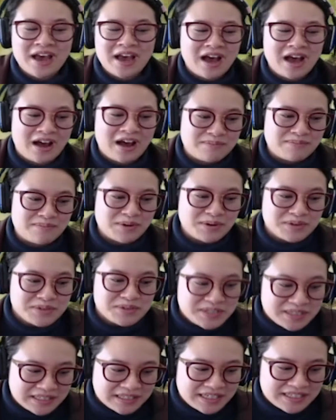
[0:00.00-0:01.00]

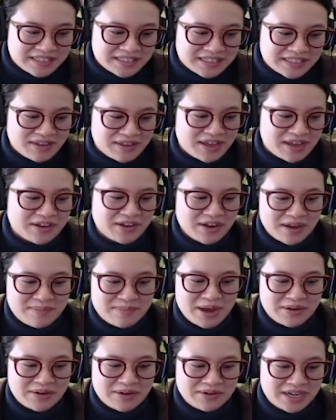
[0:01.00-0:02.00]
mostly stuff that had come
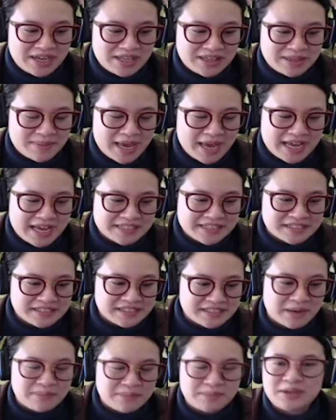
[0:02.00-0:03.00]
out in the past
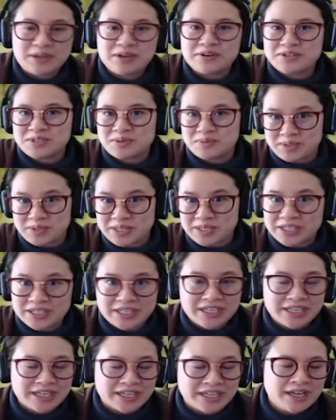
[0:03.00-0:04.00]
couple of years. So we're
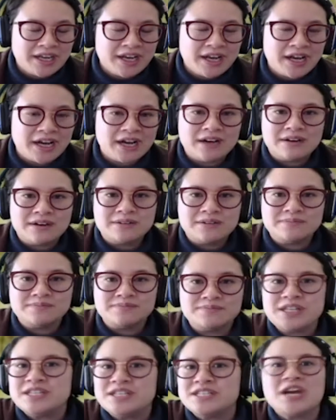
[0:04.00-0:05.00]
talking
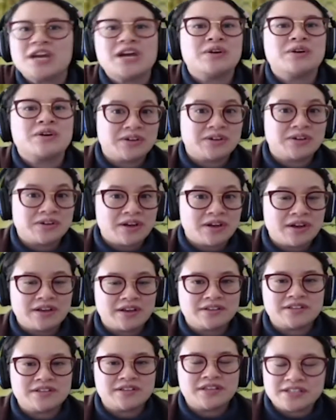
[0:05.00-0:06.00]
the entire
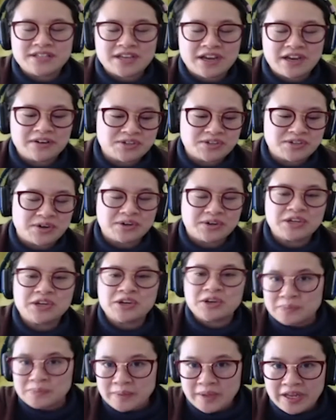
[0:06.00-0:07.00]

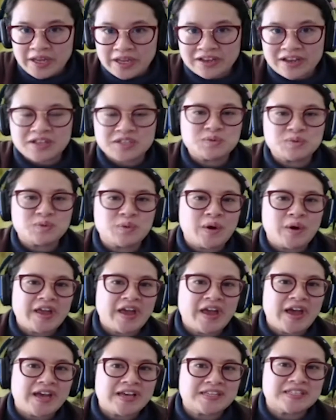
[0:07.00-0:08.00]
Tarkir block, as well
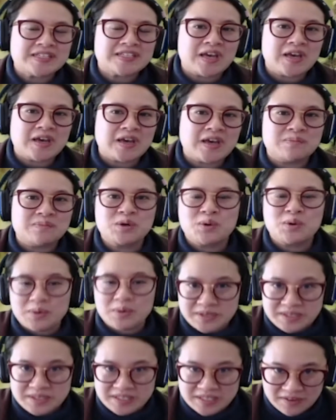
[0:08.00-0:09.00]
as the
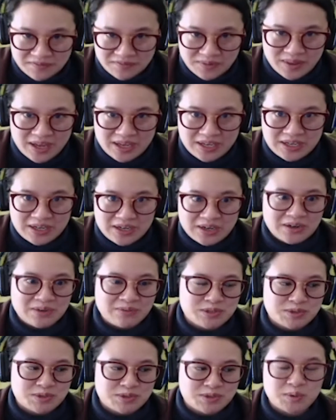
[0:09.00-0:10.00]
core set for that year,
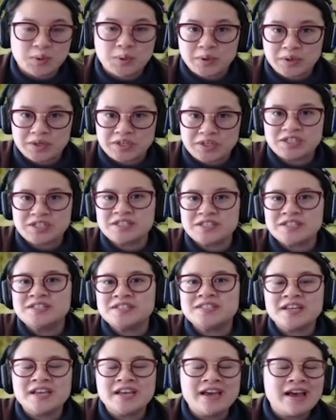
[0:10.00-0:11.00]
which is
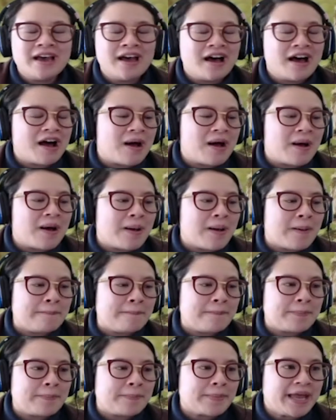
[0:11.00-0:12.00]
Origins,
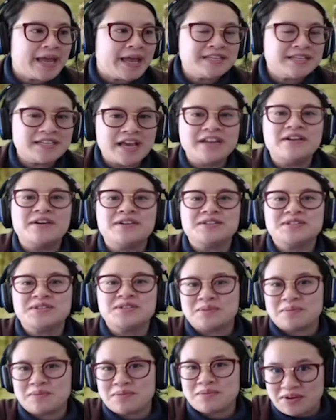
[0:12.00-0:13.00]
and also
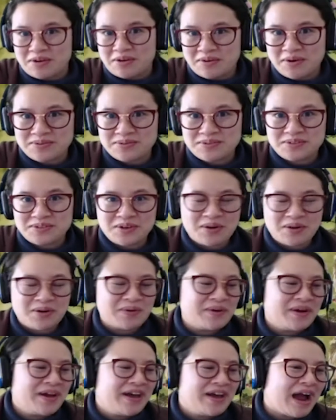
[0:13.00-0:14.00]
some Theros. So
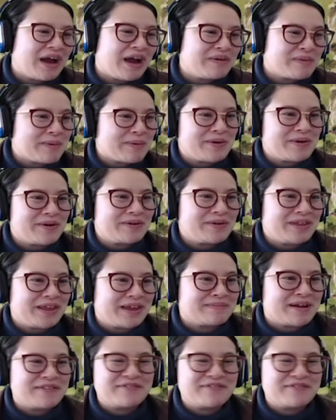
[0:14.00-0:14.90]
I remember like my